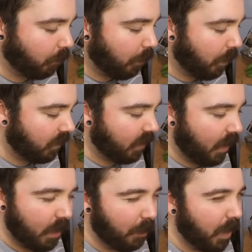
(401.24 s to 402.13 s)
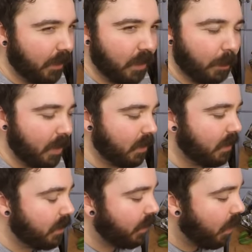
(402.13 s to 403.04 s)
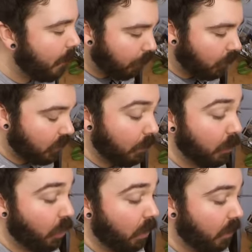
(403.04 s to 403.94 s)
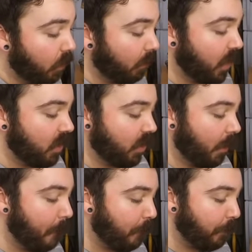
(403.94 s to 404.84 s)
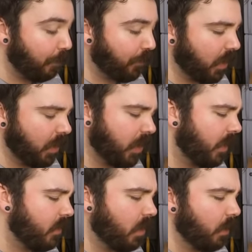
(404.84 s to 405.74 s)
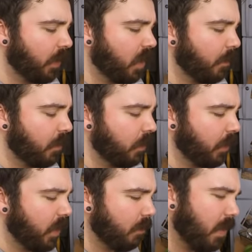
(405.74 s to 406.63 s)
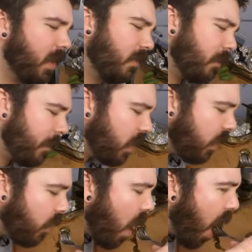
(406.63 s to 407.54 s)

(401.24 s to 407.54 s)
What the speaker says: but it's an odd blend of spices in there. That's the majority of what I'm tasting. The leaves don't really come through as maybe they do.